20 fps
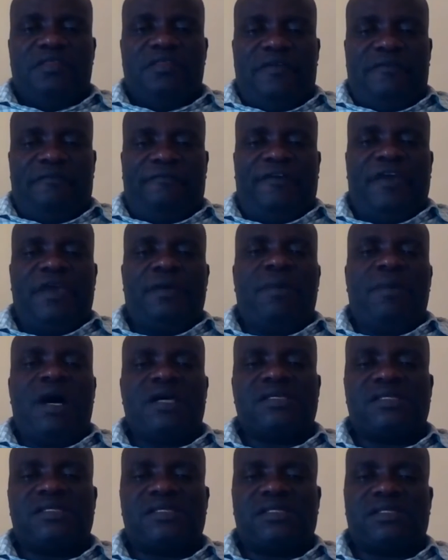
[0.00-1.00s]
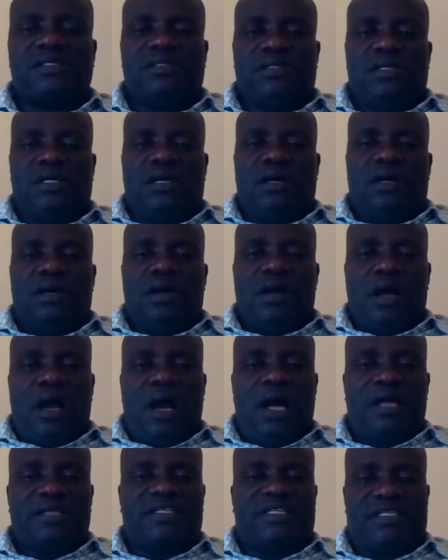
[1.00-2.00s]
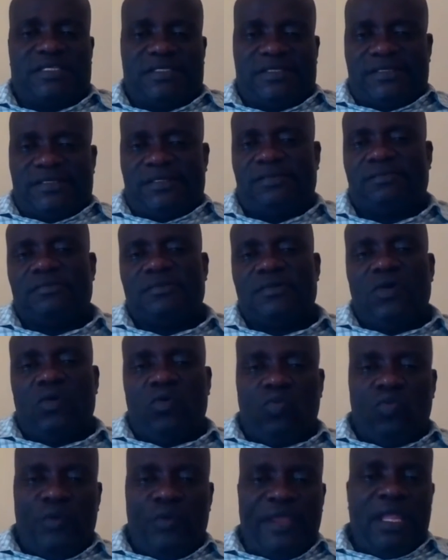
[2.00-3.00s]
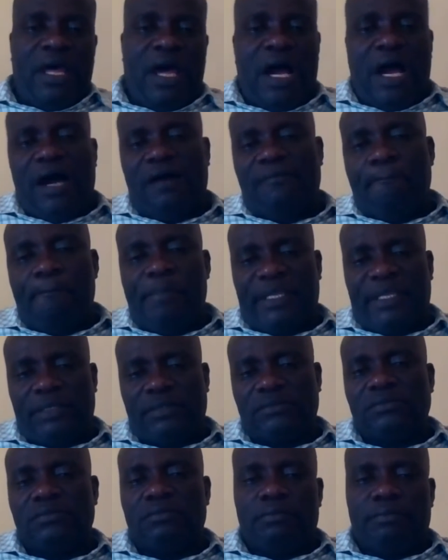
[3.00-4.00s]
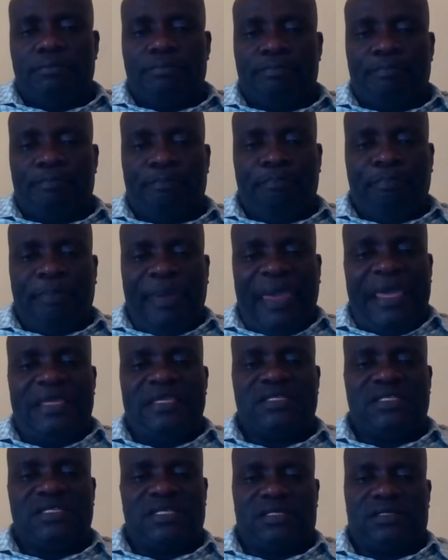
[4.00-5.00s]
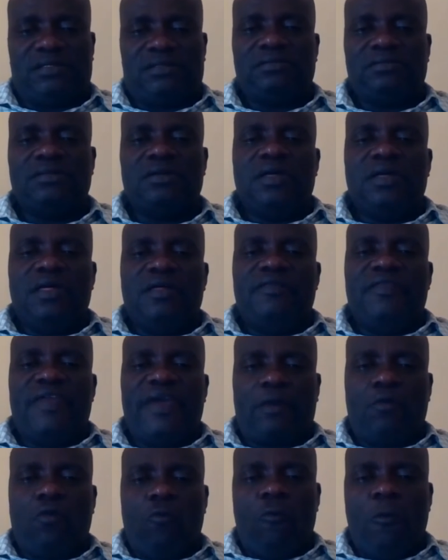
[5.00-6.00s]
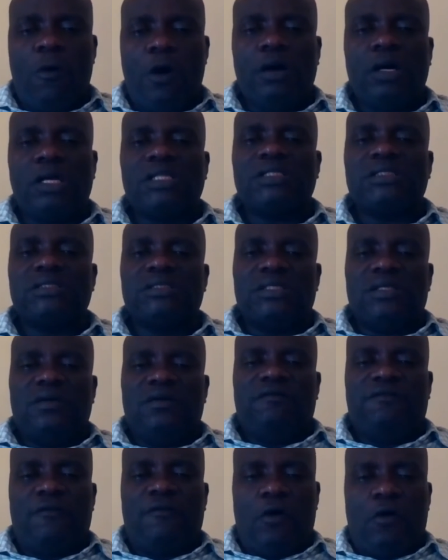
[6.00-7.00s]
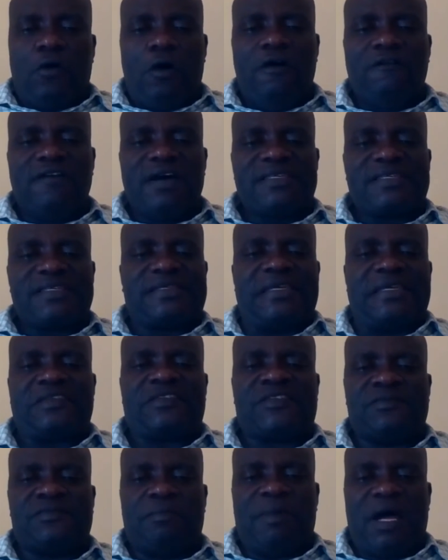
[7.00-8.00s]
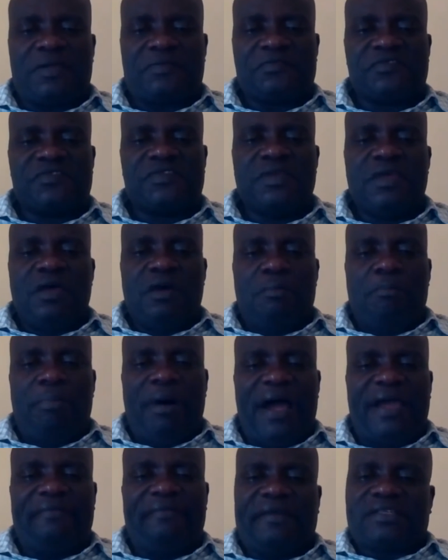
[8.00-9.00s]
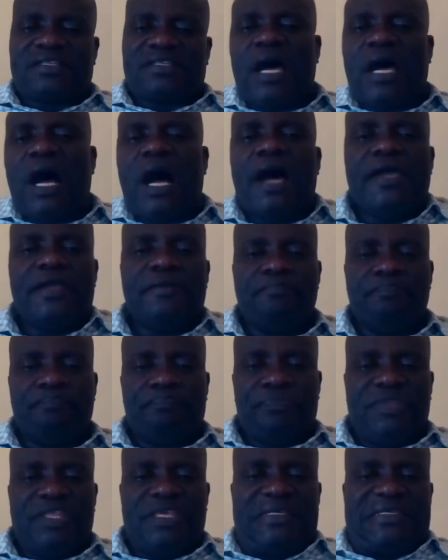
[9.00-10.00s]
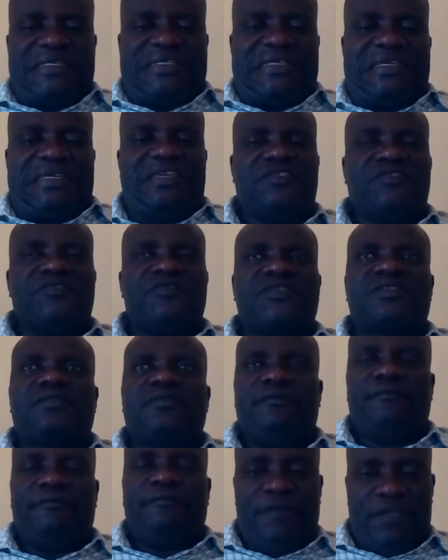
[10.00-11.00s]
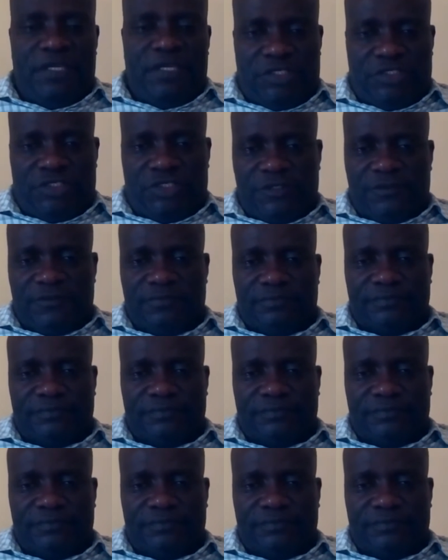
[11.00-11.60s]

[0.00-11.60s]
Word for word: the famous artist will have been painting the wall for over six months by the time it is finished.